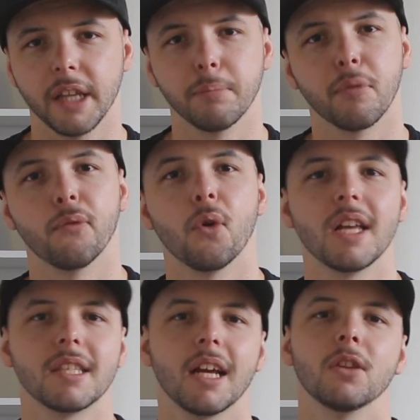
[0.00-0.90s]
and
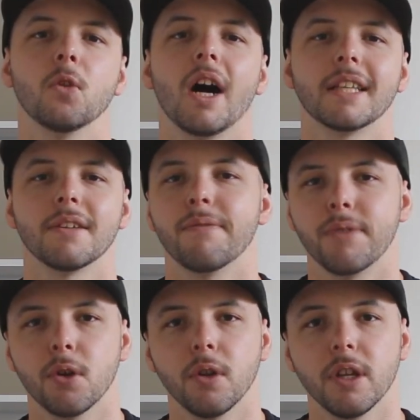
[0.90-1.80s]
provides that lighter
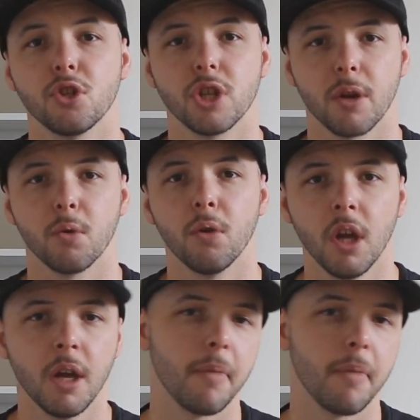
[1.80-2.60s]
feel in general,